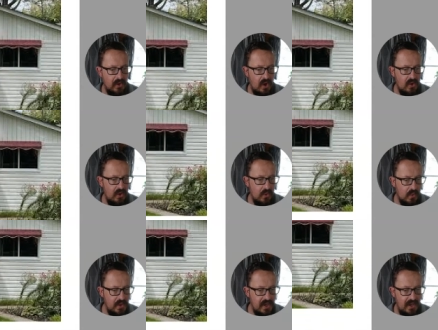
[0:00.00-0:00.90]
long
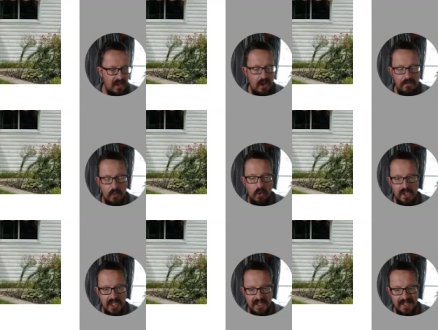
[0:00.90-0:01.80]
gourd. If you're
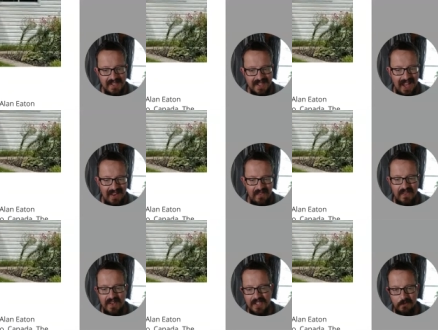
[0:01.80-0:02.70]
watching this and
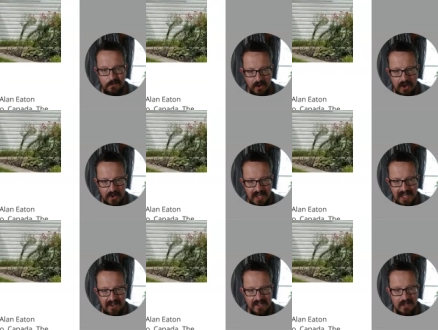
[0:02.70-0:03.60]
this photo
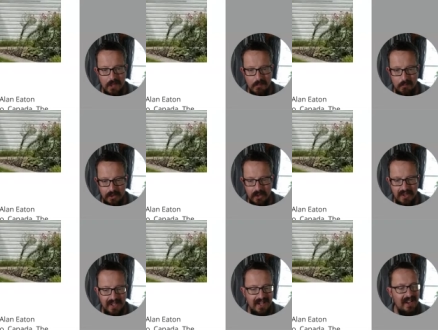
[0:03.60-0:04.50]
here is a bit
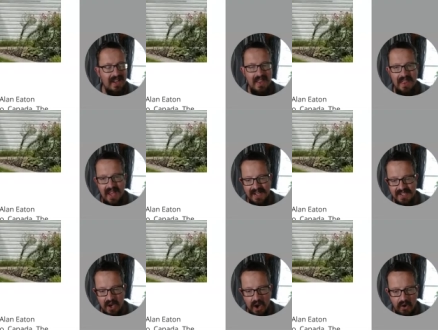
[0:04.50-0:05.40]
blurry,
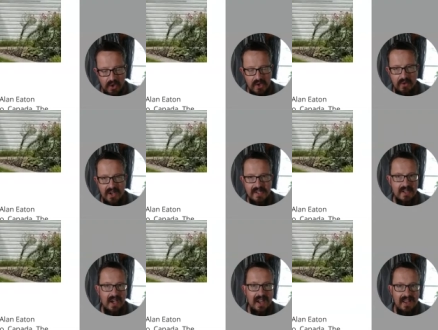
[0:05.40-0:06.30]
that's not your
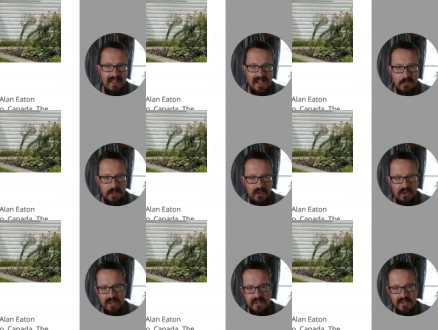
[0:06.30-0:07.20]
eyesight. That's
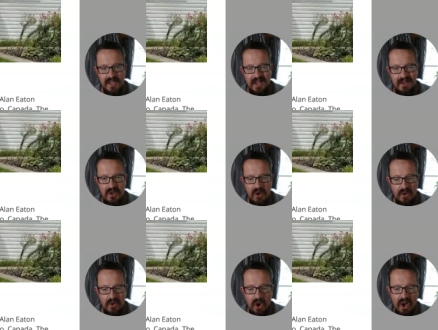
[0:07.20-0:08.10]
because a
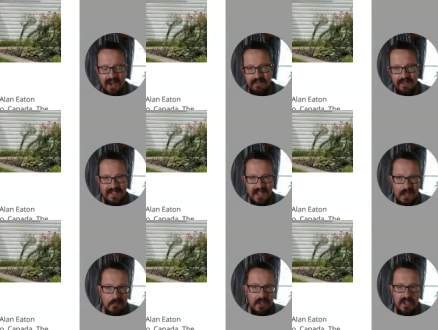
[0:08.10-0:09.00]
non-high-res
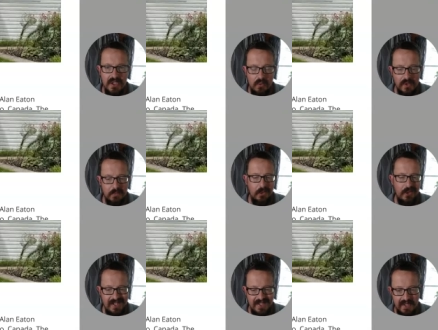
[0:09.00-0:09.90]
image was put
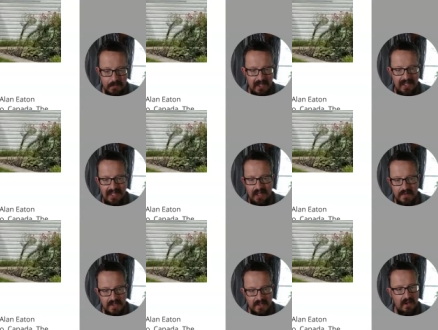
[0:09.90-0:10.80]
into this PDF.
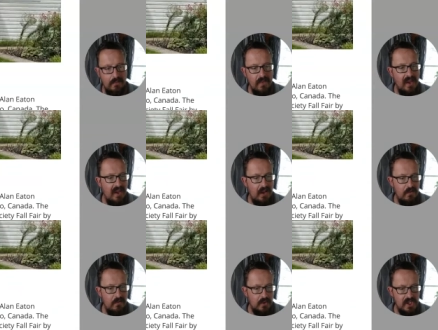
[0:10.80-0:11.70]
So,
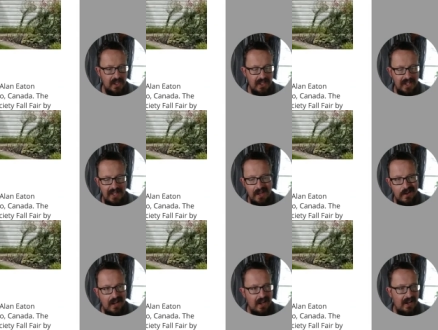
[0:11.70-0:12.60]
unfortunately,
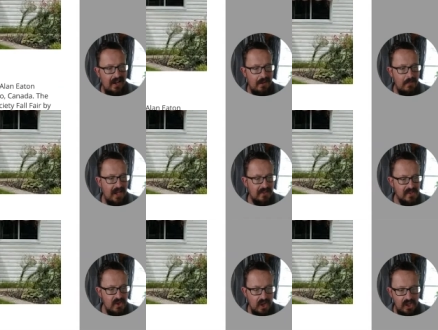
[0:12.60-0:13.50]
Al's
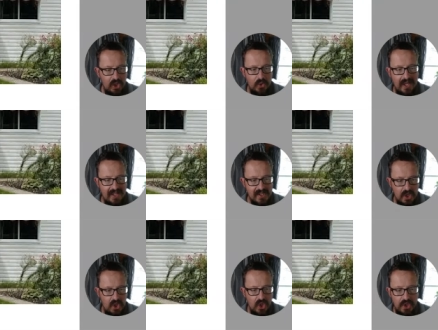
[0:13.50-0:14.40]
not looking as
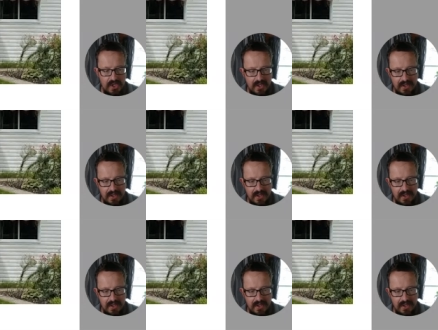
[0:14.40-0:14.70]
good